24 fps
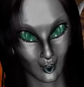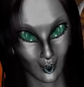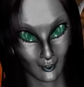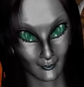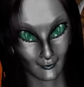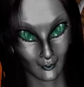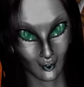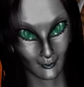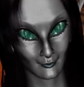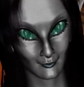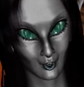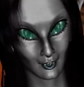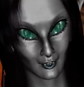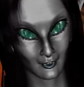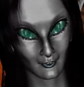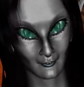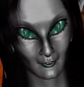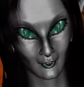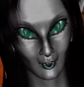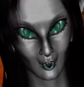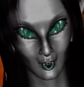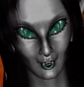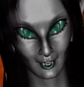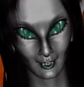I am
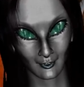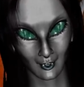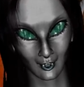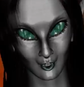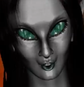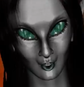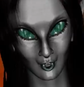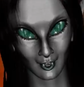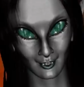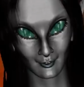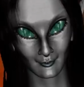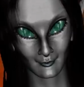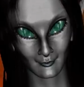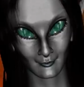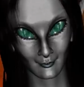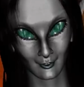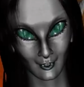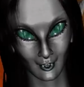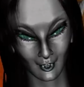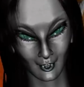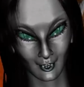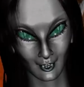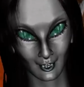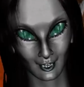here to help people
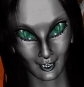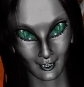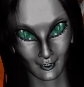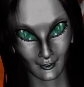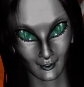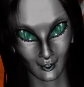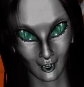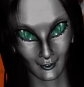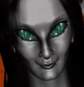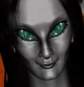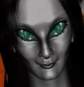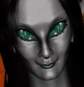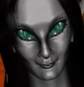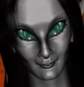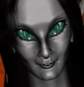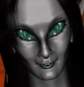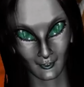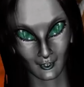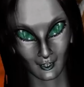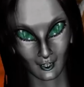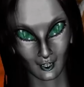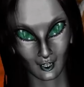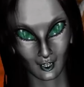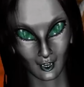be aware of this
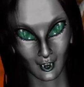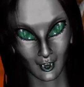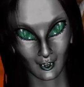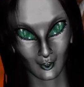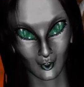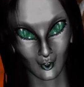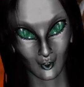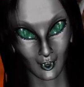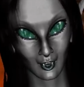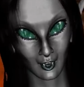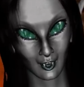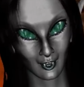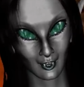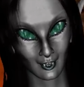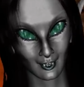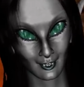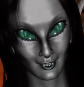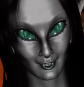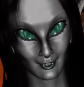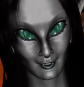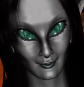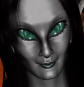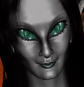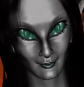issue. Please
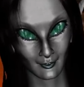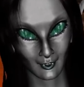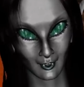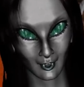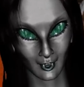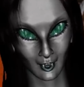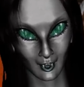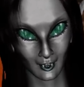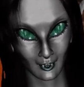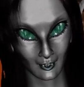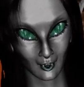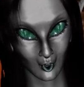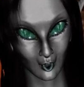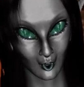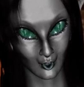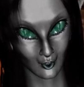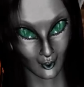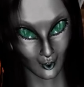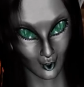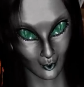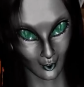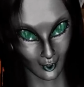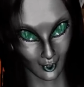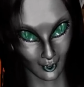spread what I have to
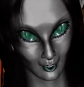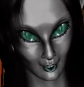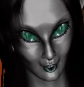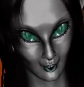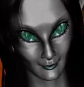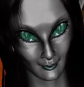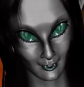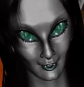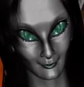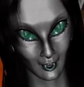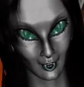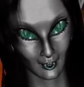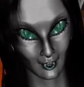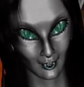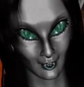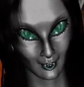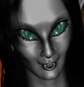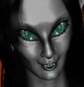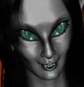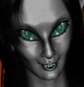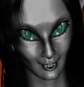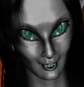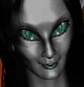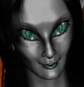say virally,
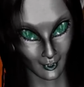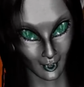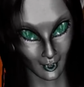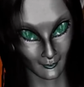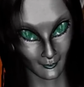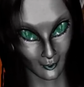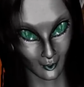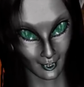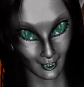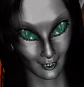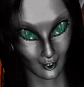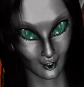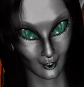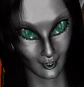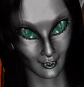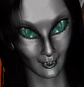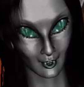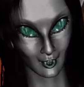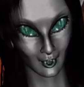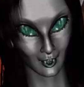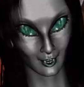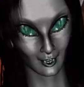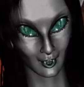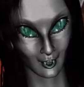and I do not want
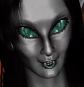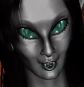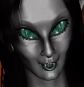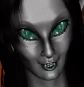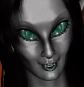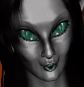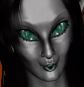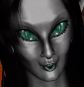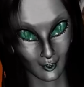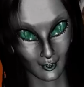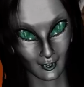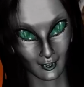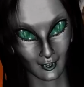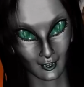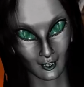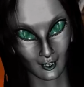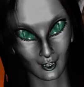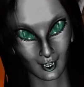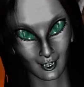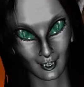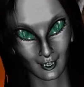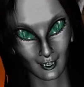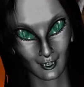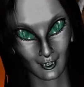credit for this
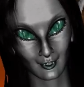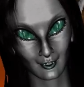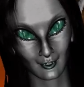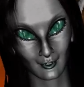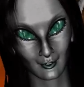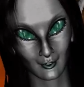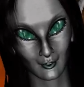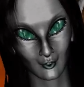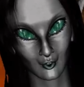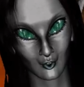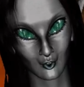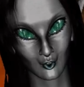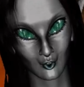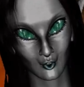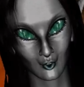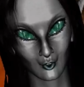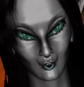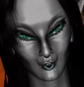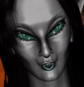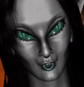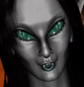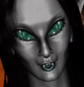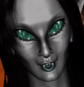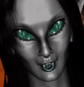information as it is
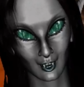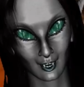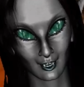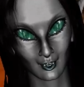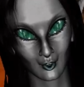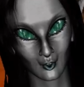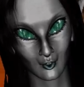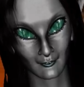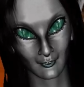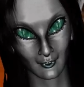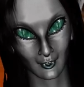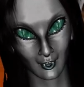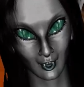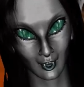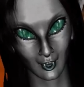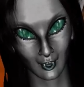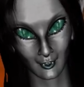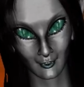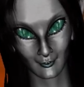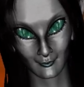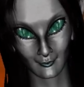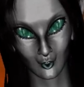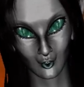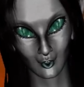irrelevant.
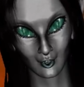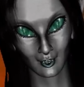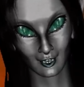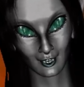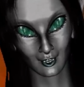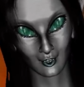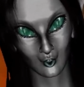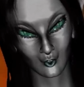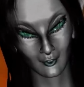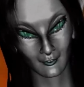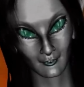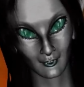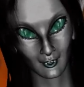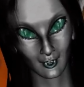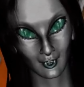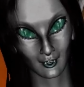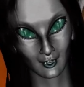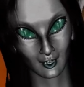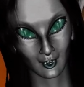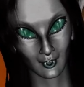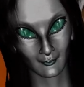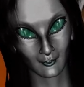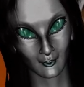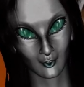Much
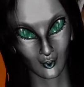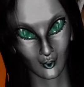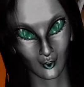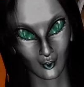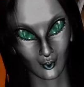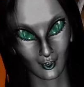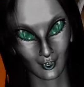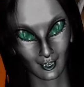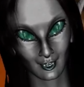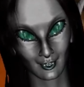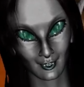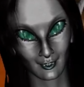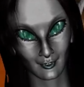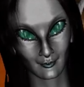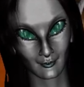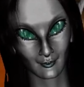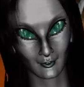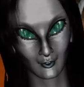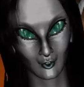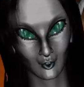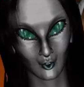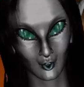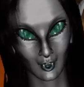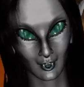love and
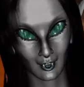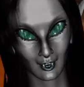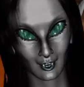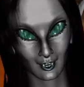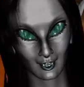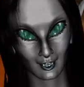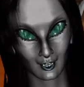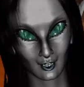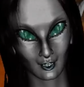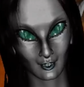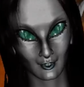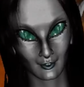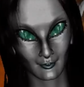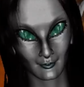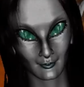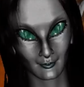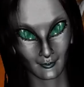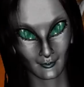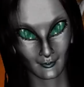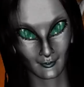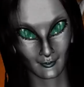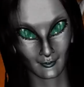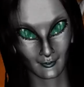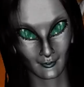huggles from a friend of
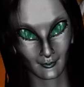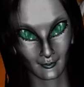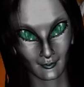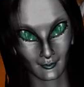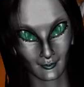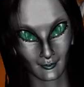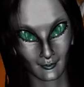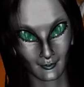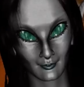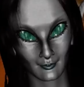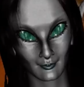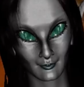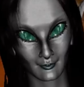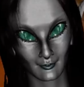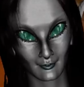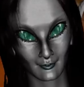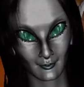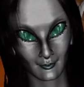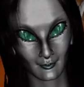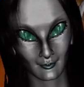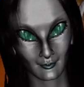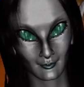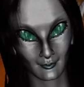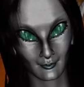humanity,
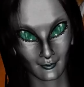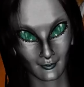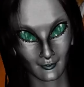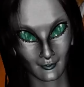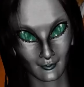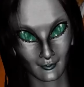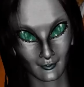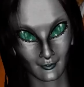Namaste.